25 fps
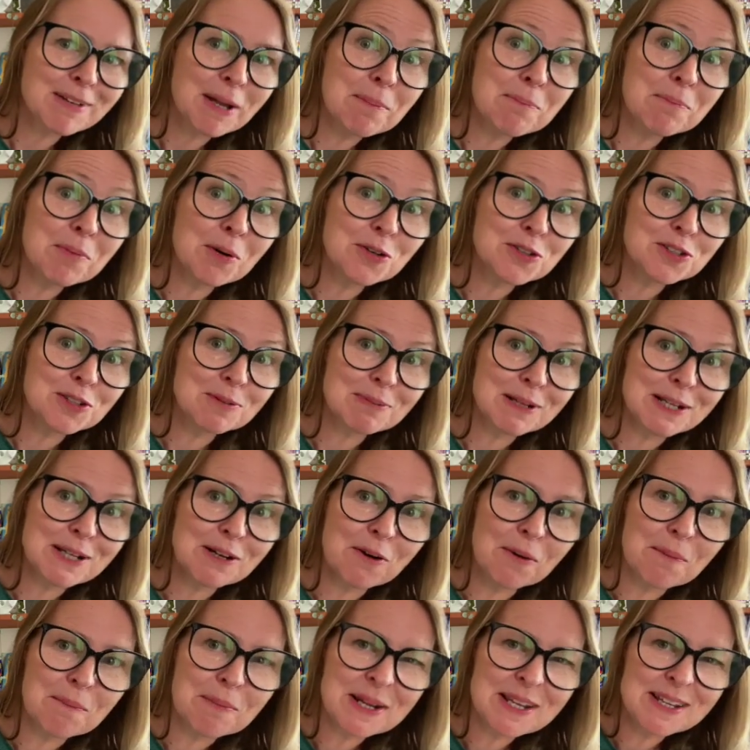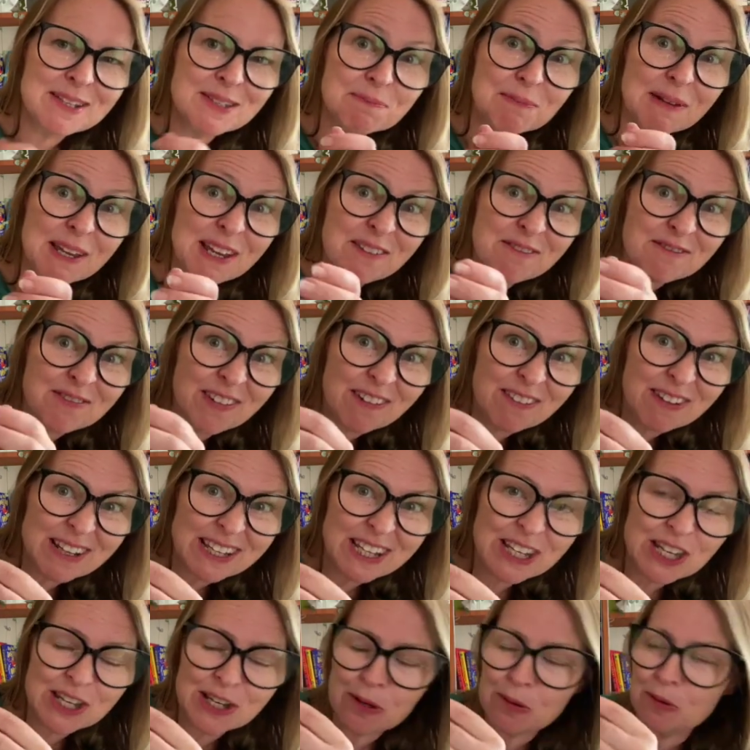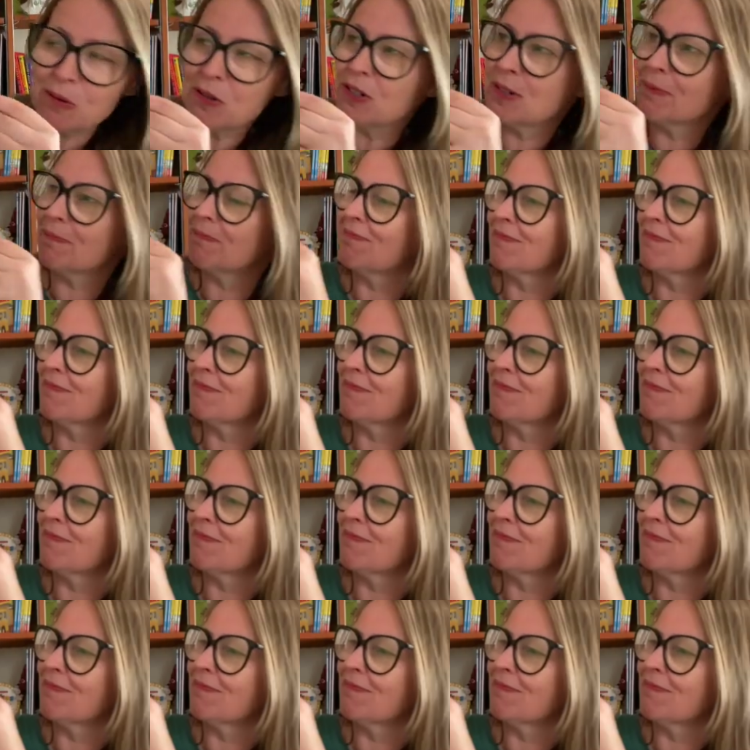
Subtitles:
Possibly not, but he's being very cute,